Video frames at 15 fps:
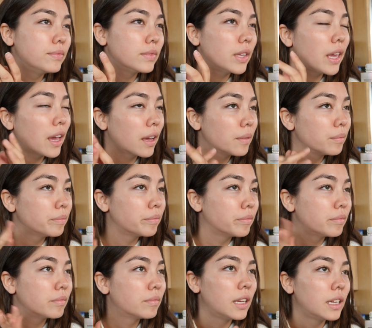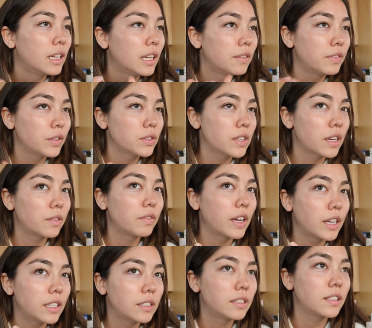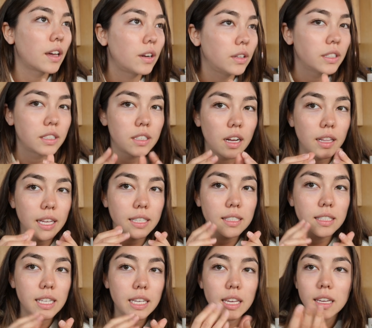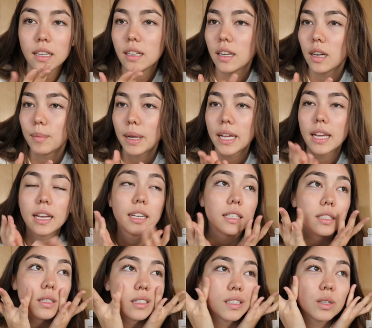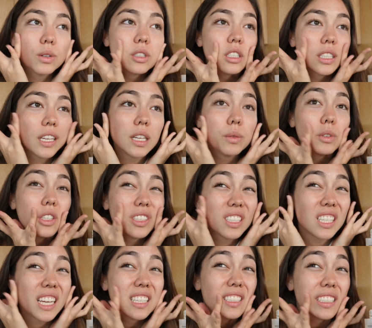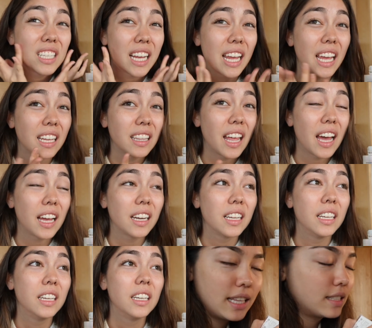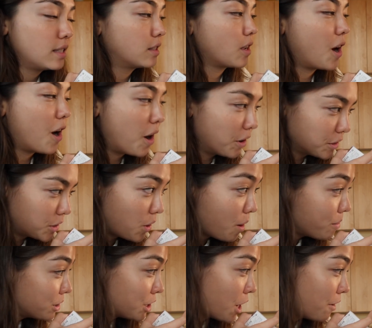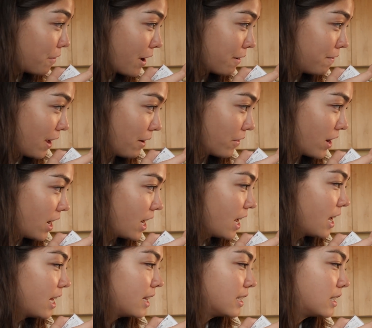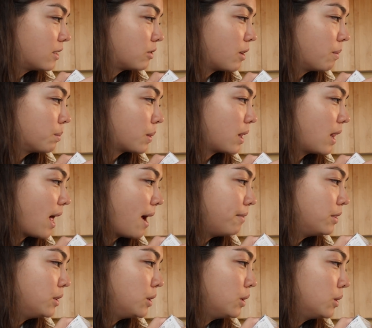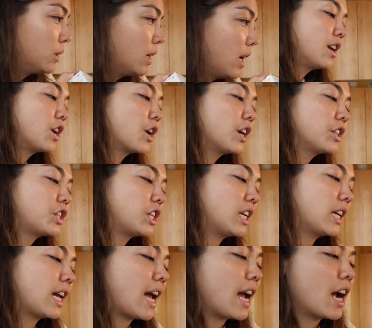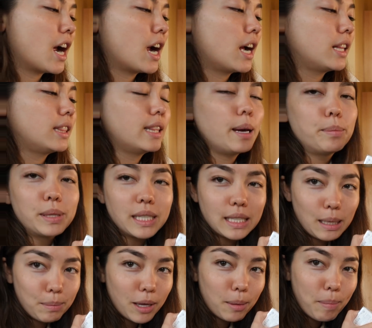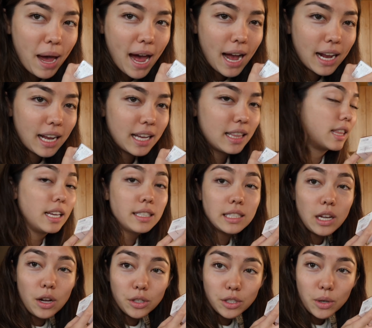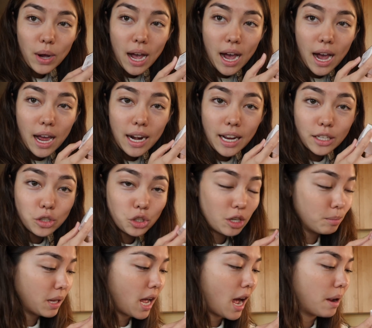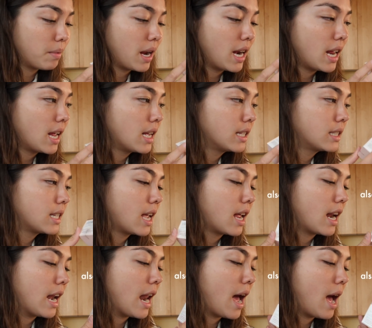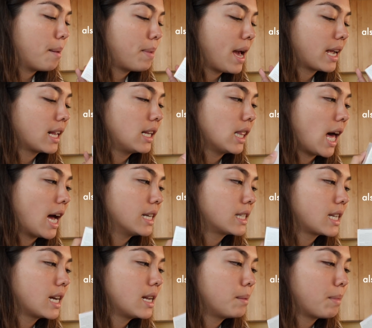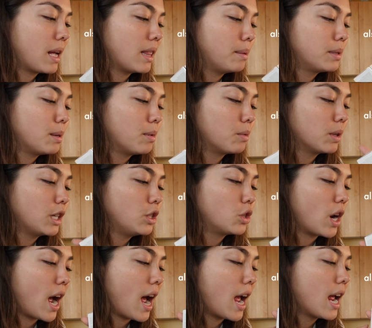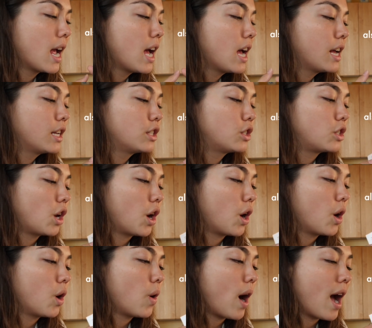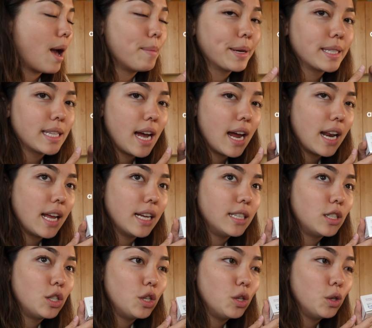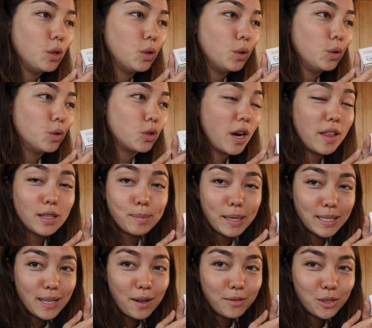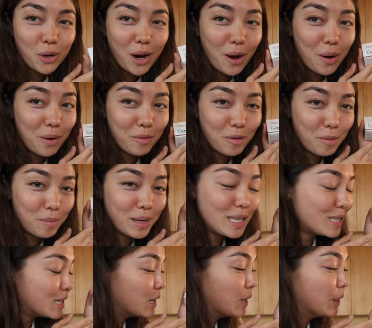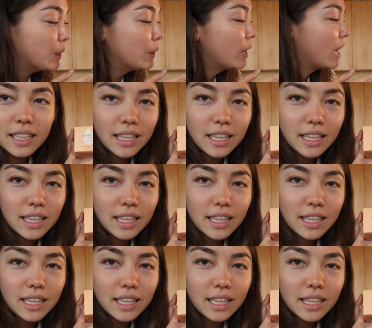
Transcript: Yeah. It feels like very subtle. It's not like sticking on my hands or skin, which is nice because I hate that. This is also a Michelle Phan favorite. This is from Klavu Nourishing Care Lip Sleeping Pack. This also had extremely high ratings, and I'm back in Alaska and my lips have been really dry. So I'm excited to try this myself. So I got one for me too.